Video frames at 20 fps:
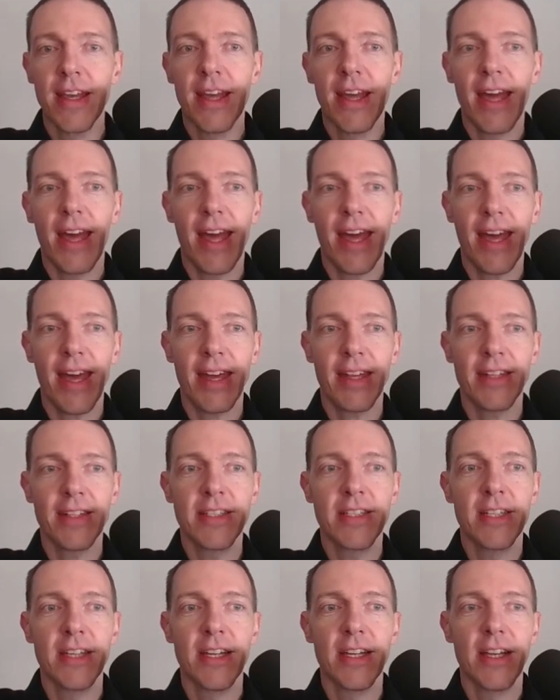
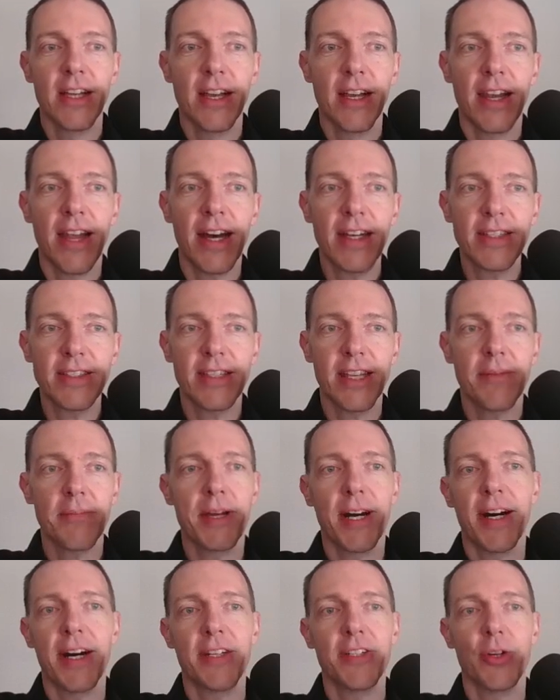And last name
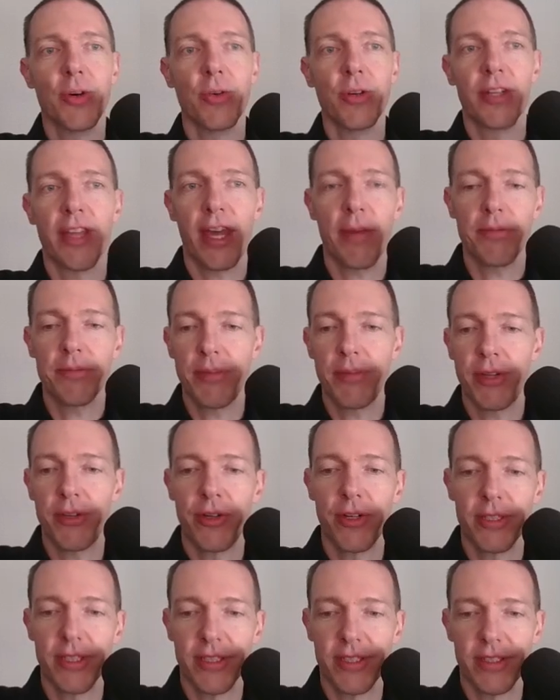can't hold gaps
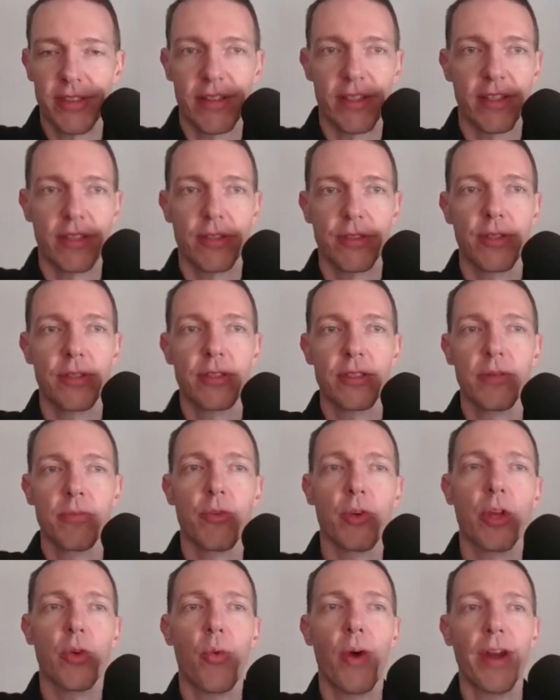because it's a system
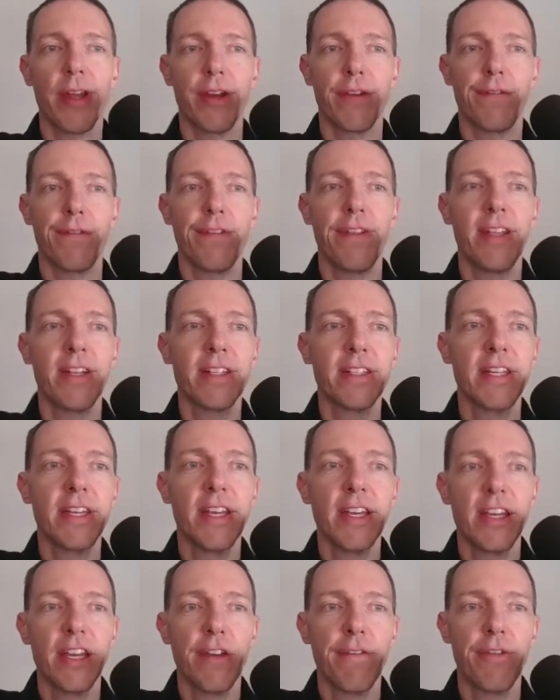required field.
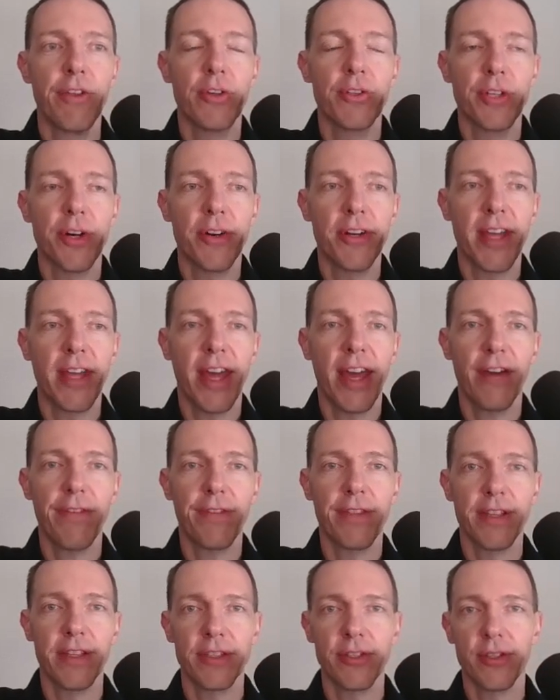If you don't
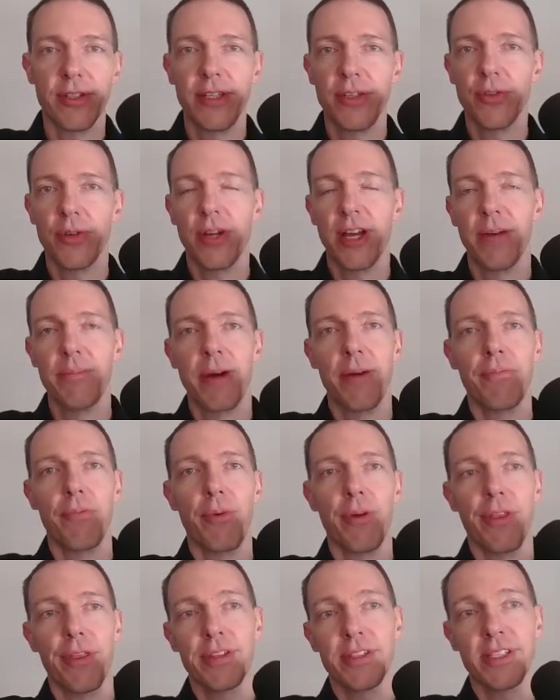have this, you need to come up
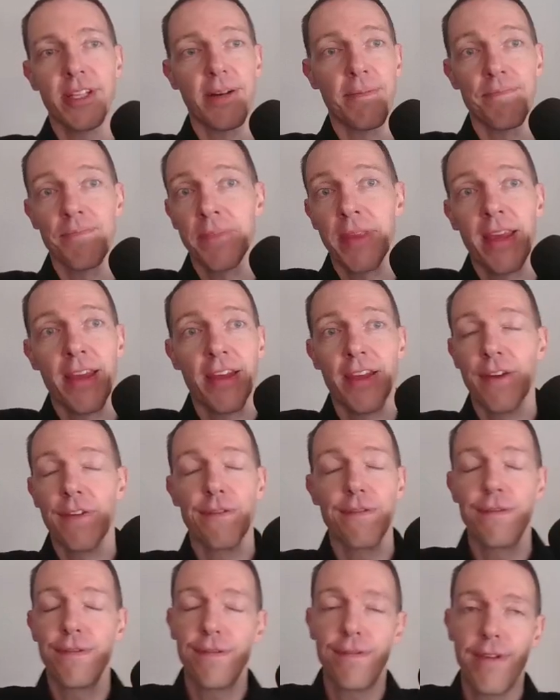with some
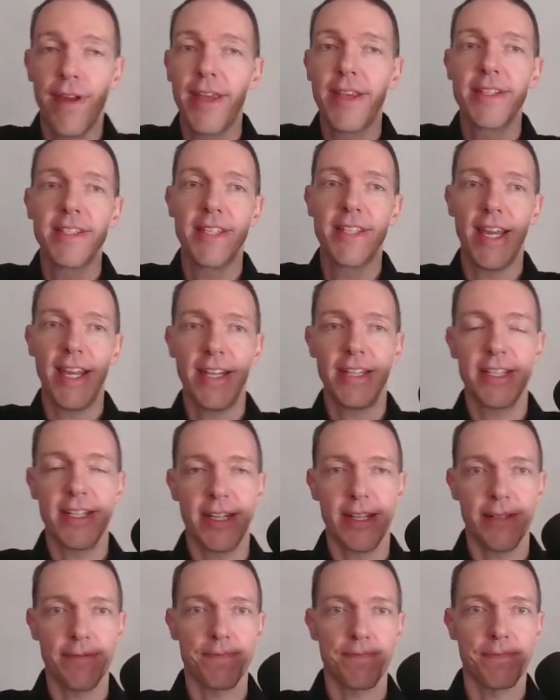fake
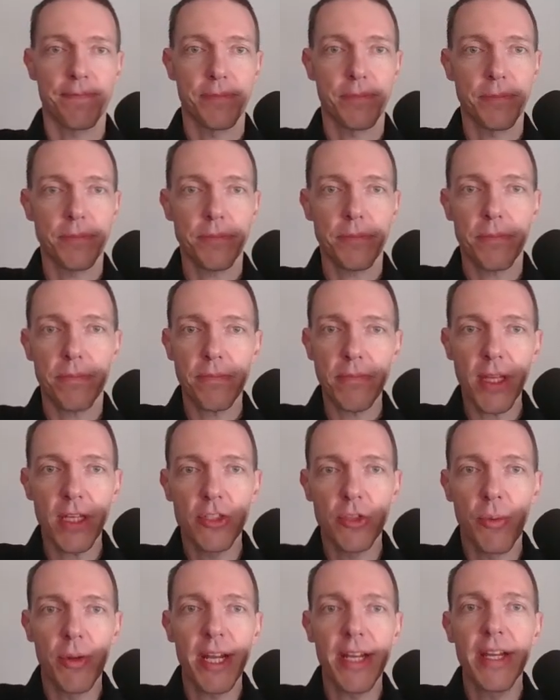data.
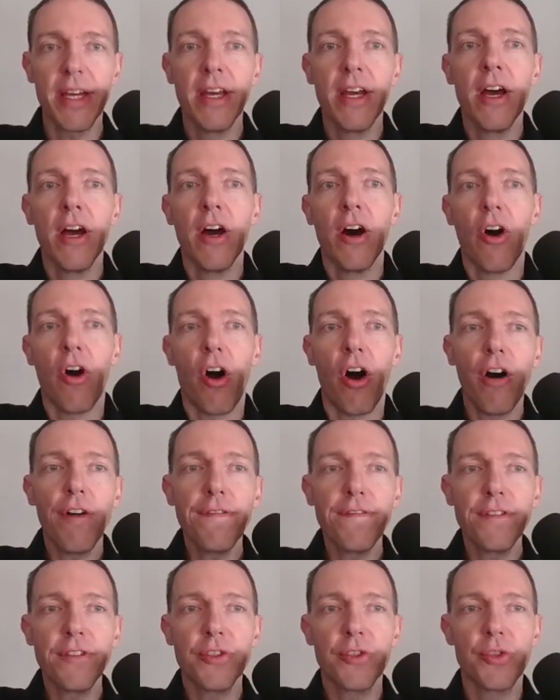So what I
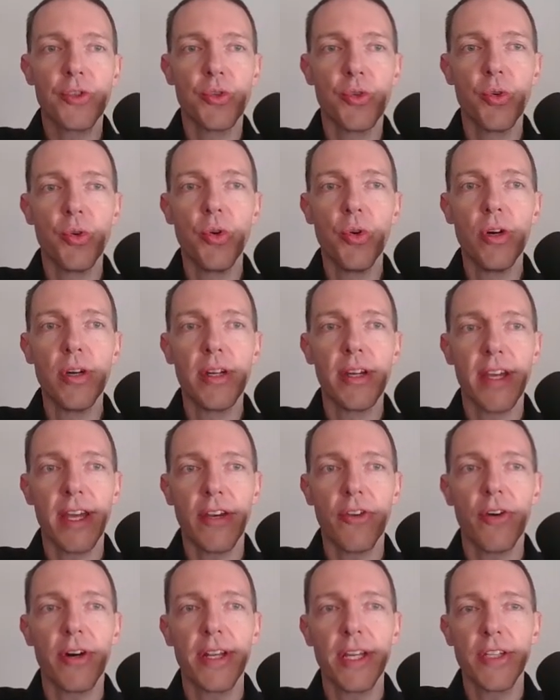often do
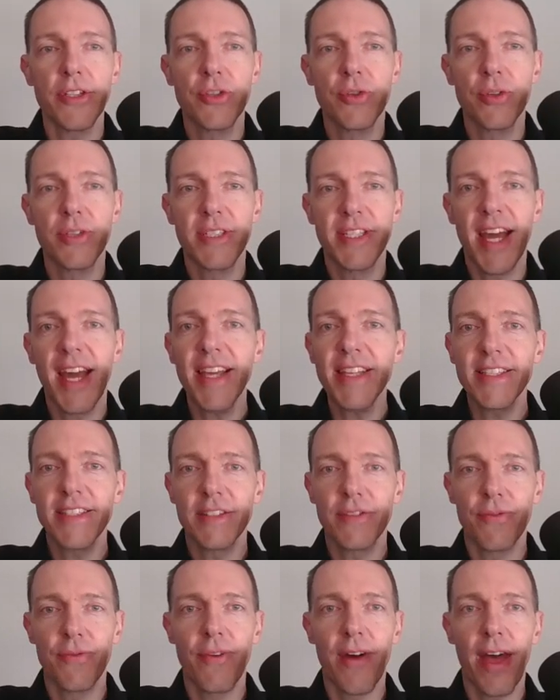in order to
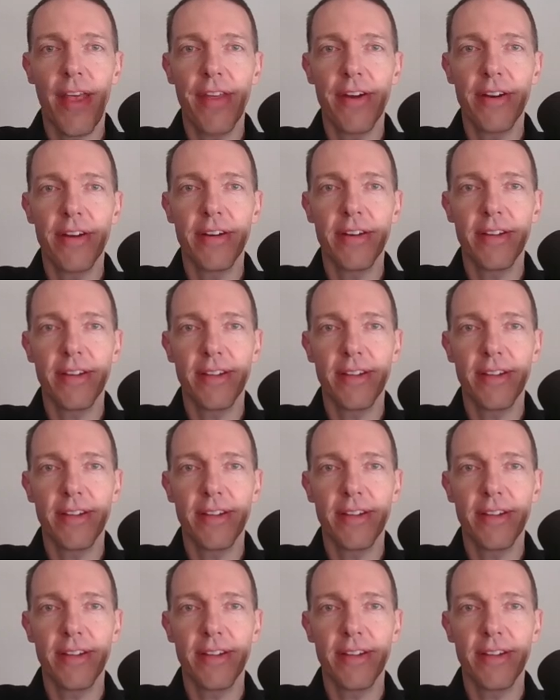test whether